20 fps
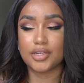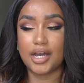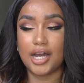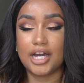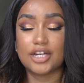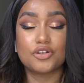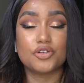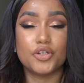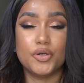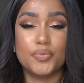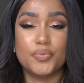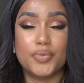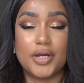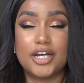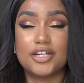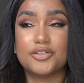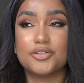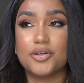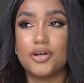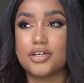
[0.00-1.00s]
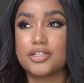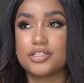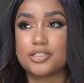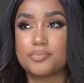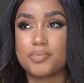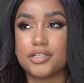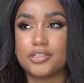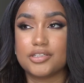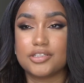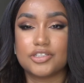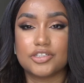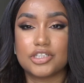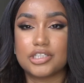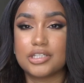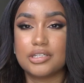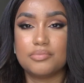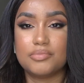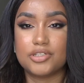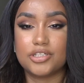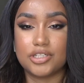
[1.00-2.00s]
don't know how to explain it. Just
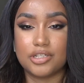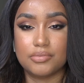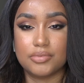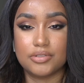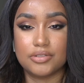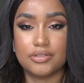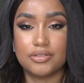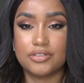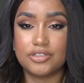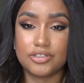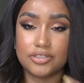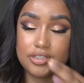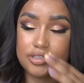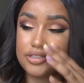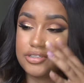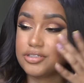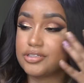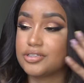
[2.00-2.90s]
give me shimmer, just